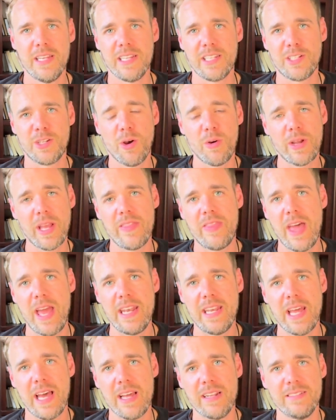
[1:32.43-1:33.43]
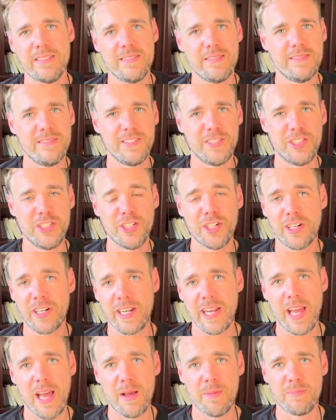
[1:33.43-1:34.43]
Go get that done. You're
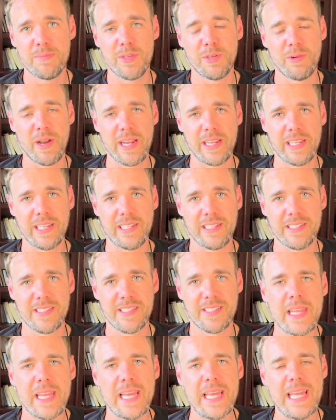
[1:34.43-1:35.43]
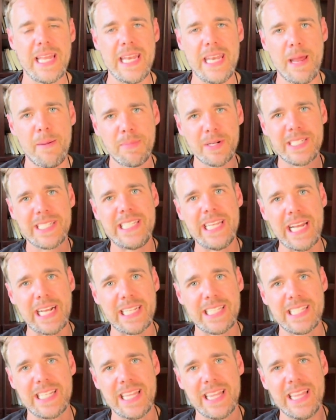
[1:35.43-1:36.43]
gonna help your rankings. Number
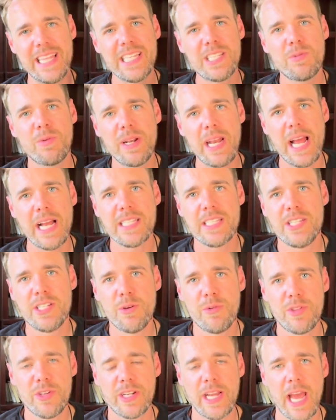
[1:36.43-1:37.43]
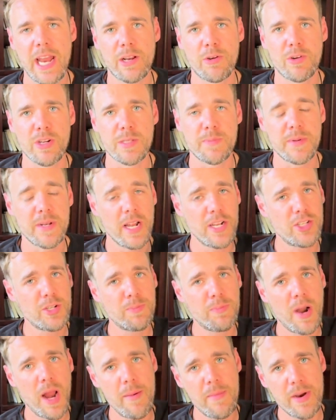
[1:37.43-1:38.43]
6, this one has to do with your categories, but not your
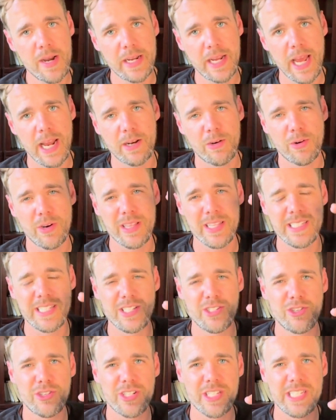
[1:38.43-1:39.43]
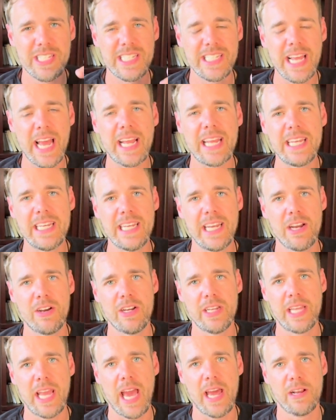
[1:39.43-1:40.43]
primary category. This is your secondary
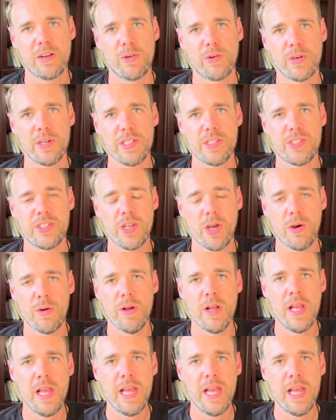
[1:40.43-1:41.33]
categories. So